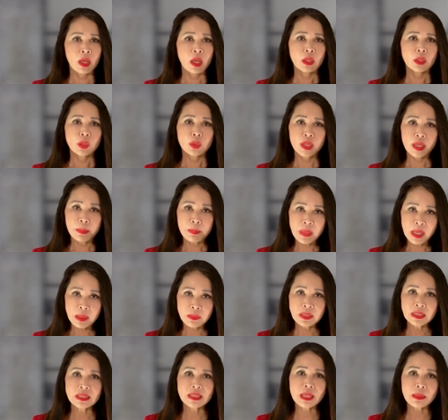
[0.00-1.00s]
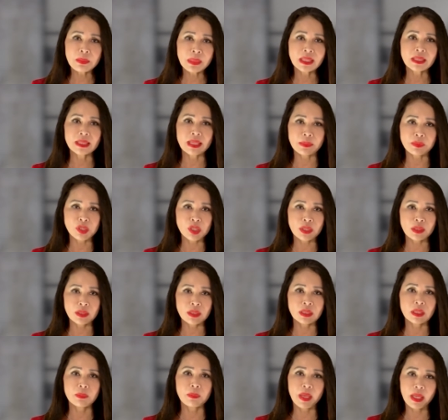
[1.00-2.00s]
Though there may be some exceptions
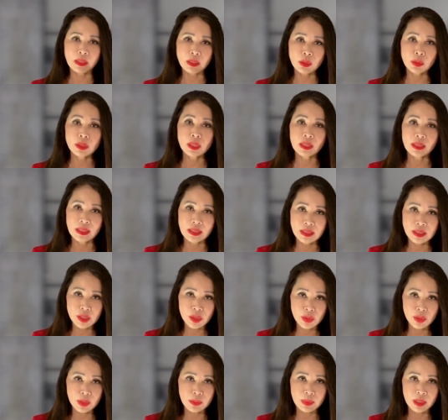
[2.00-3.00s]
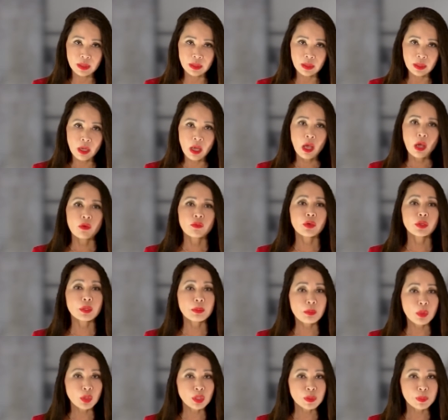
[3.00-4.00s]
depending on the lease agreement, for the
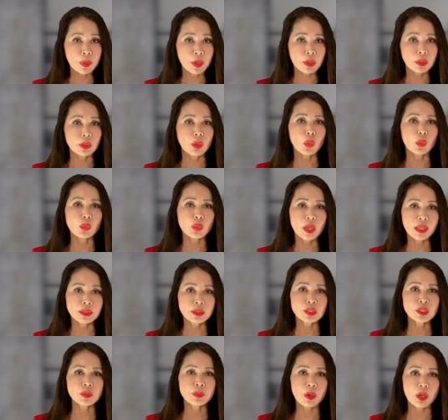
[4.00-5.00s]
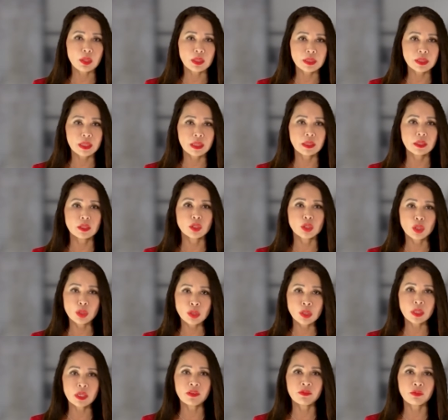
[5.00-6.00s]
most part, renter's policies
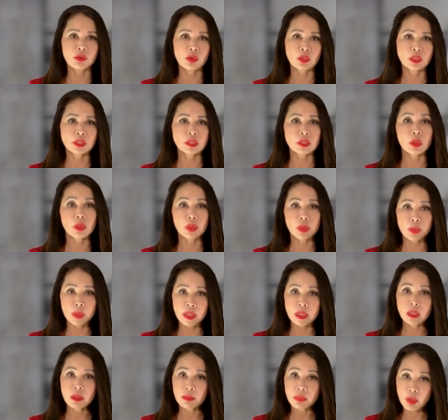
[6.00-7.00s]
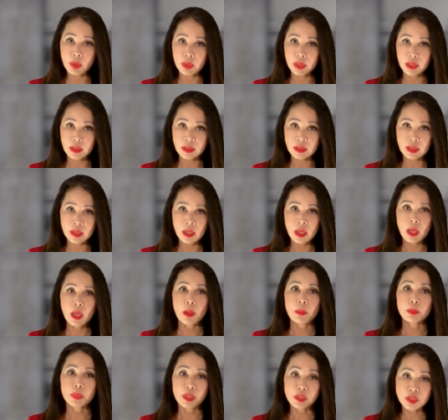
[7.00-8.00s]
usually focus on three components:
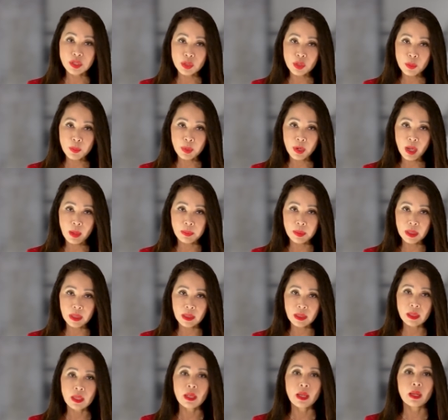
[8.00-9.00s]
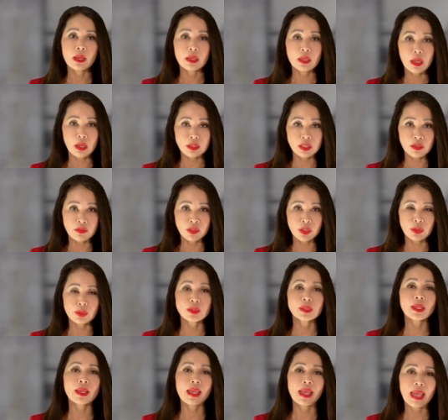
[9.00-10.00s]
personal property, loss of
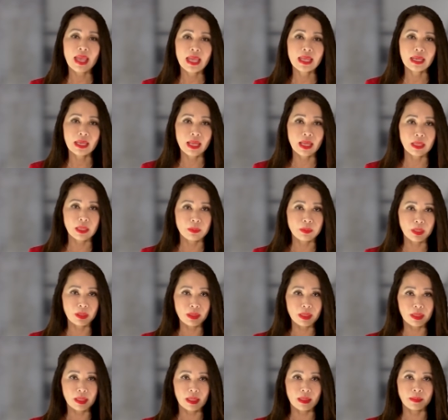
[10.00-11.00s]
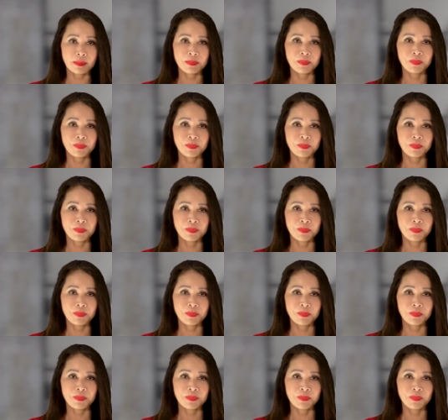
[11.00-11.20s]
use, and liability.